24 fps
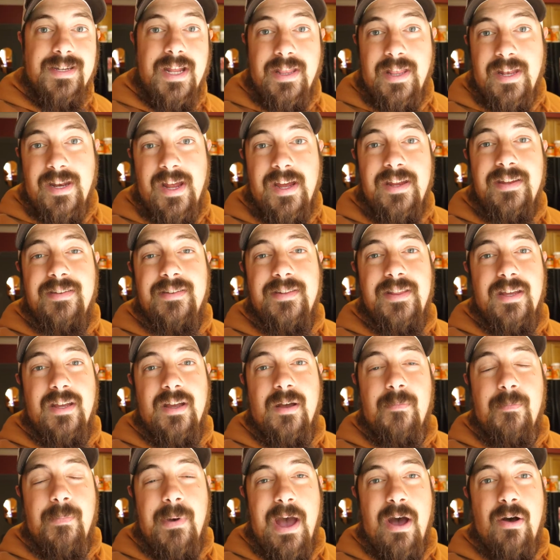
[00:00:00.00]
Now, the nice thing
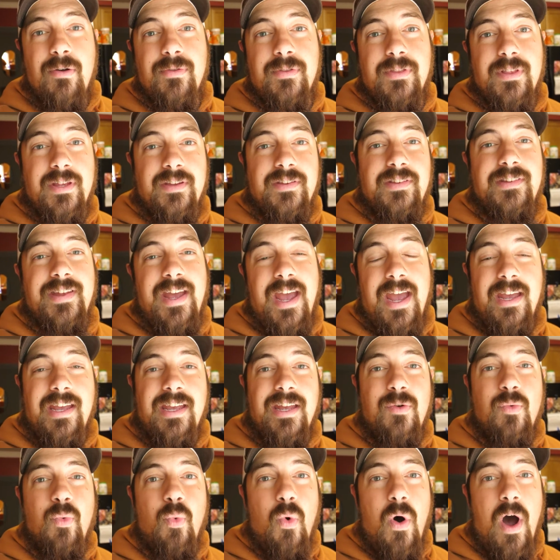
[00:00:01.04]
about this tank
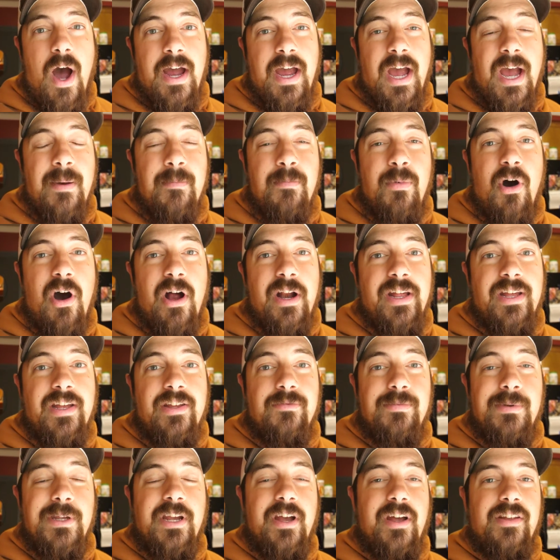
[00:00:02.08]
and why I bought it
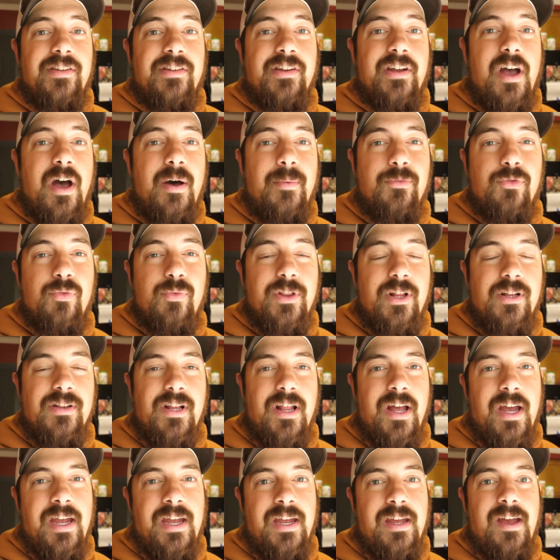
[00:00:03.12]
is because it comes with a
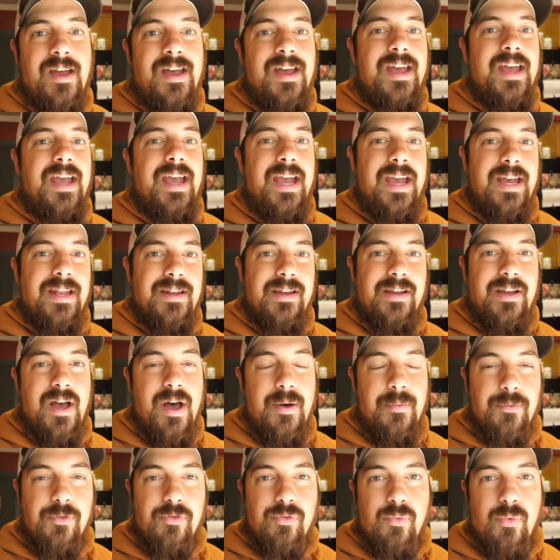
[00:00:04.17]
light and it
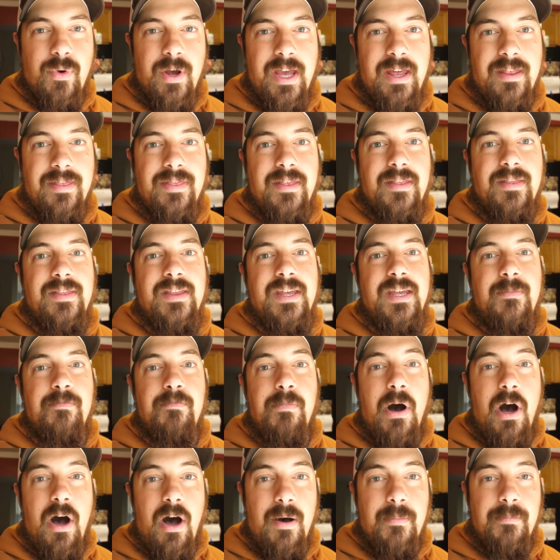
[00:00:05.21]
comes with the
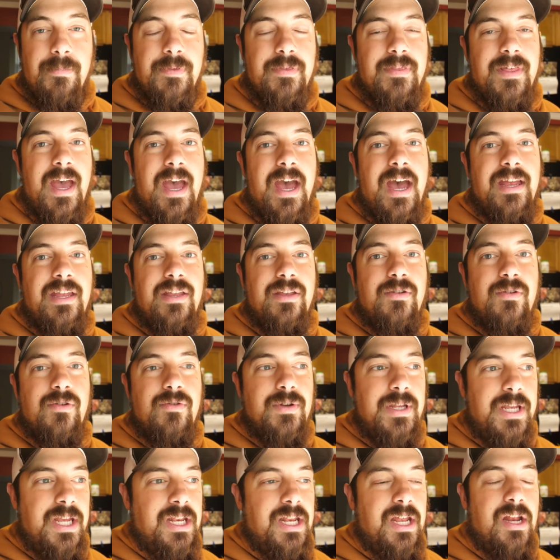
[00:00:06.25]
pump that you
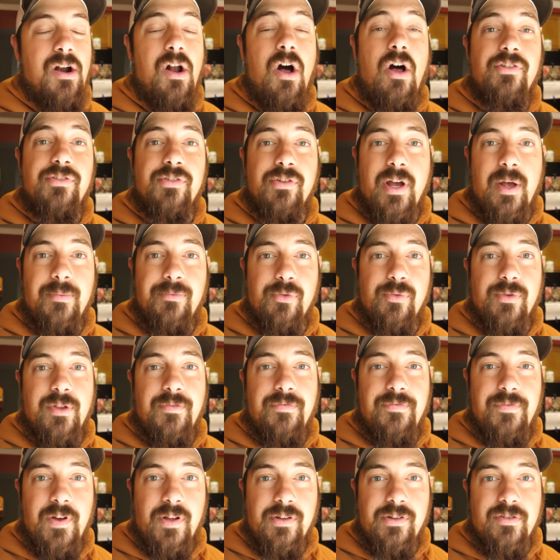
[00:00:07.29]
need. It also comes with a
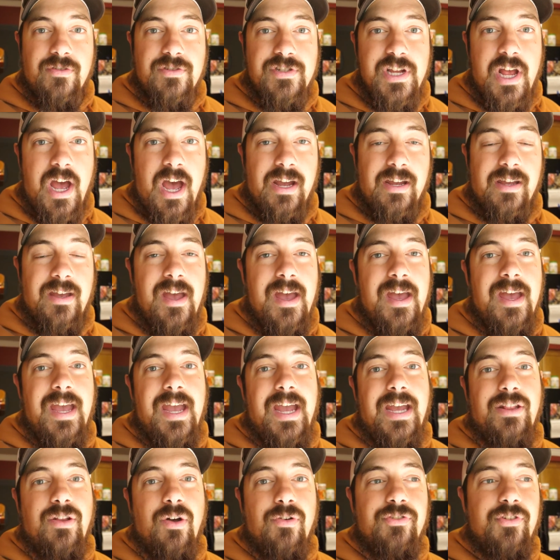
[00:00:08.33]
filter sock.
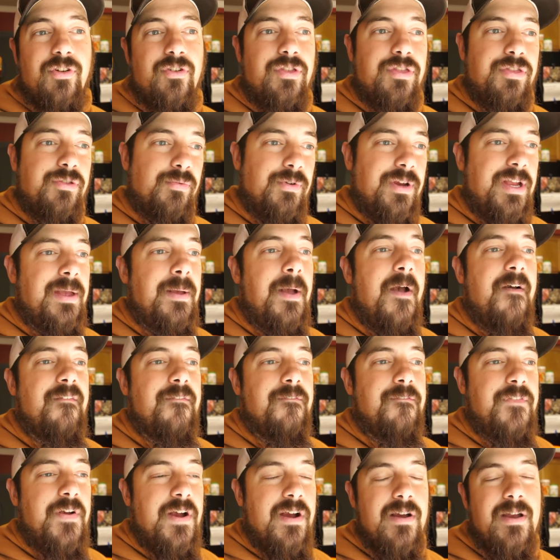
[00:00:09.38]
And those are 3
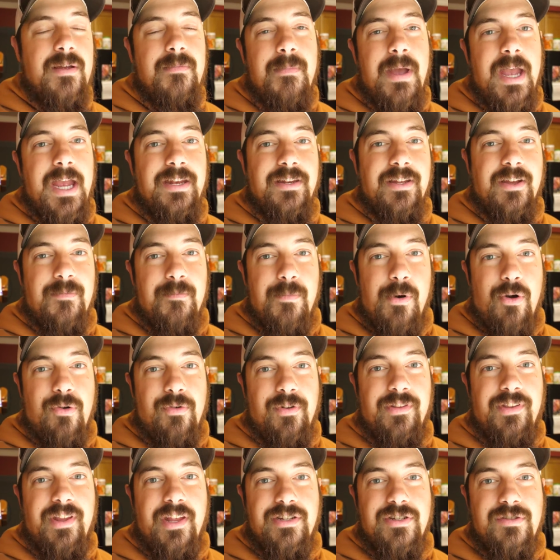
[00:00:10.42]
very main
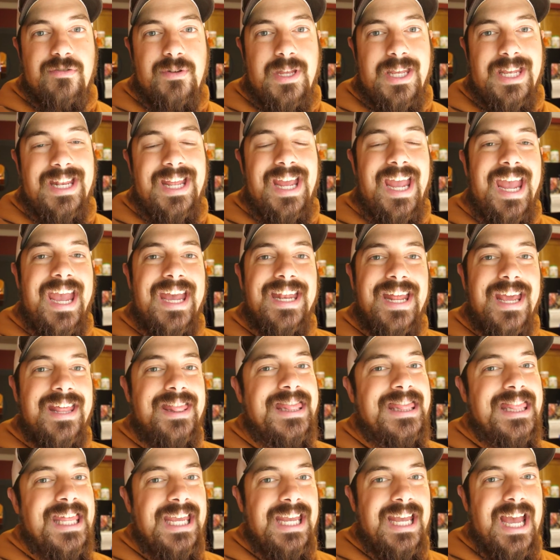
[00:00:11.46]
components that you need. And I
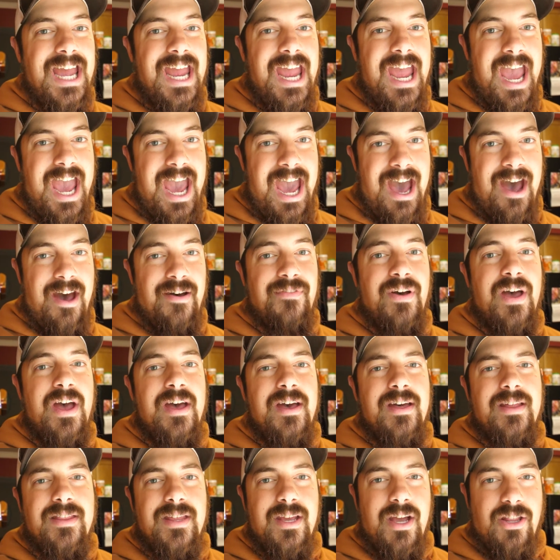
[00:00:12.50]
think I have
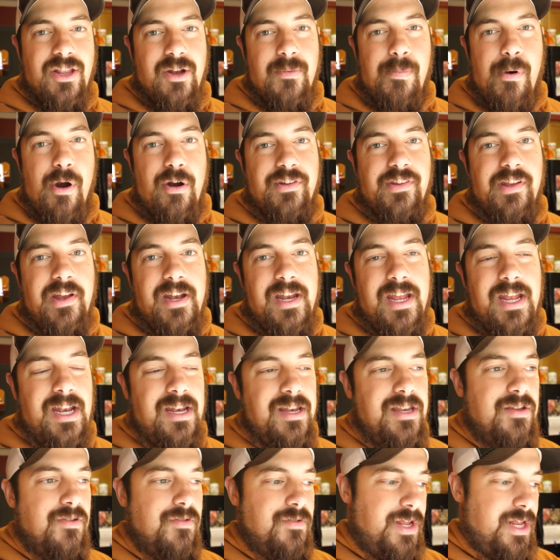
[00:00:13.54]
the other parts I
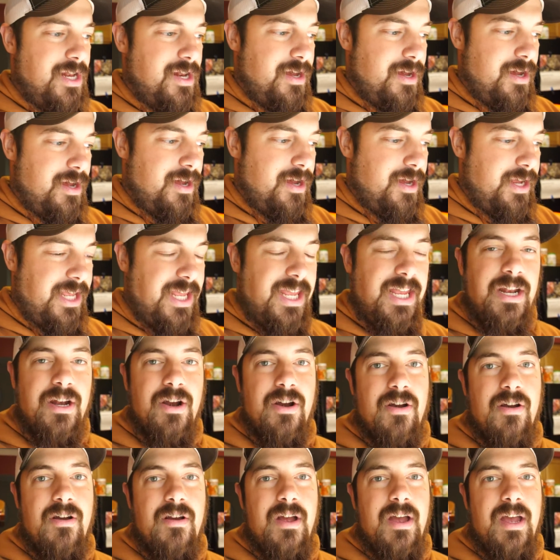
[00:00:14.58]
need. You need a
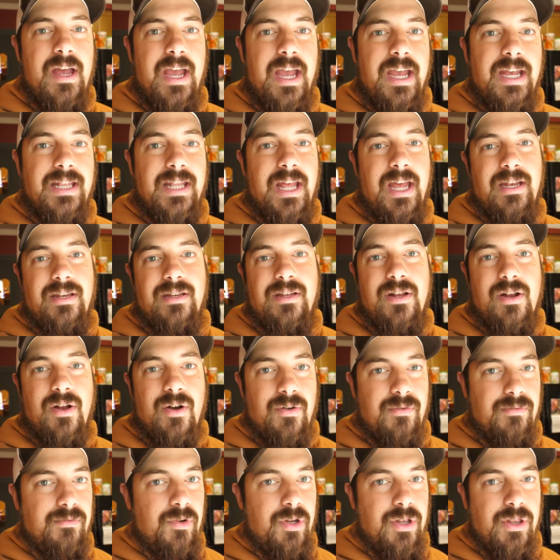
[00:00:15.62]
heater, and then, you
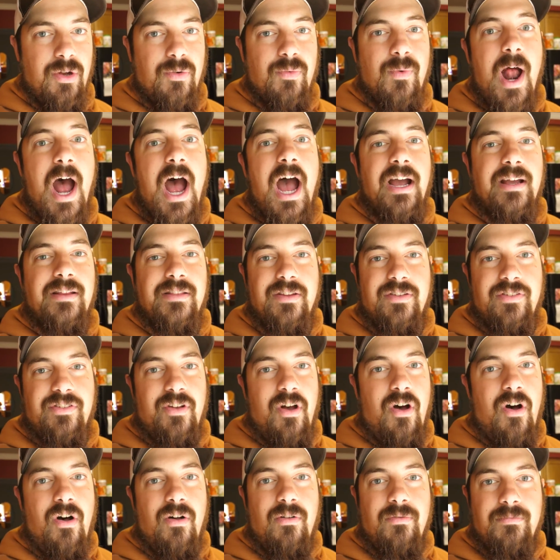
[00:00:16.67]
know, the rock, the
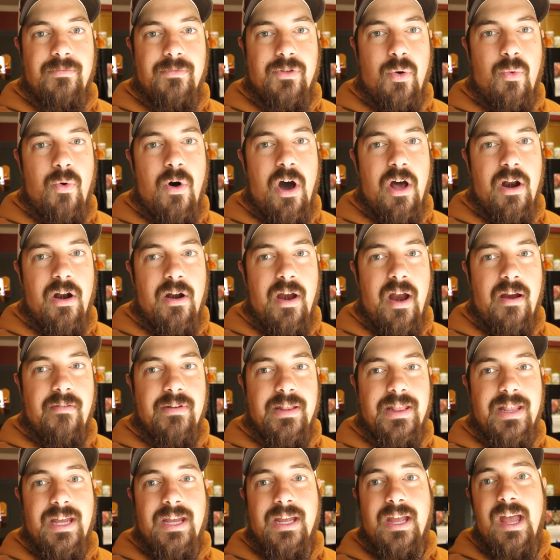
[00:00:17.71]
salt, the water,
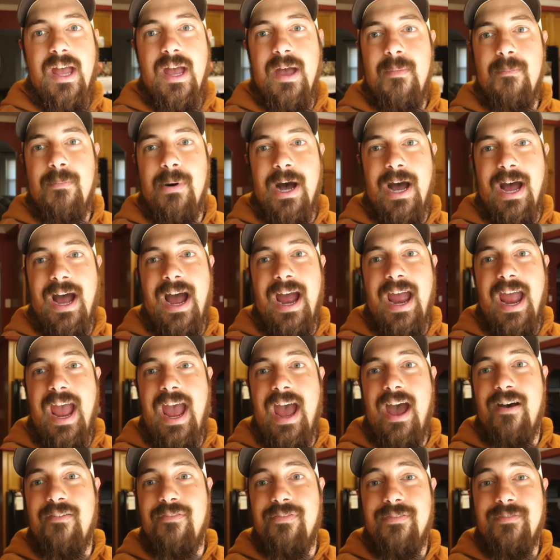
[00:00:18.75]
everything. But I
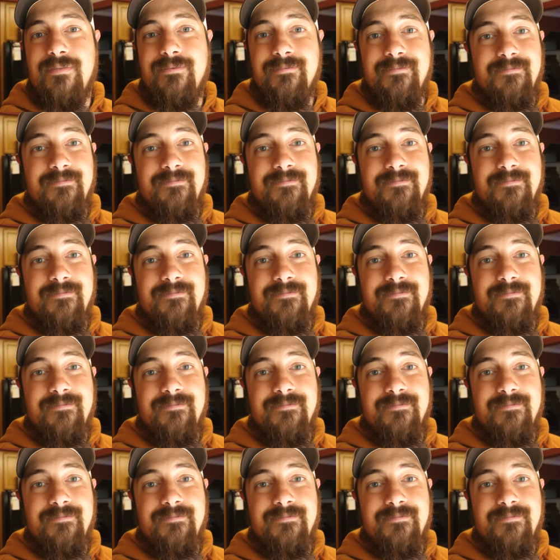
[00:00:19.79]
have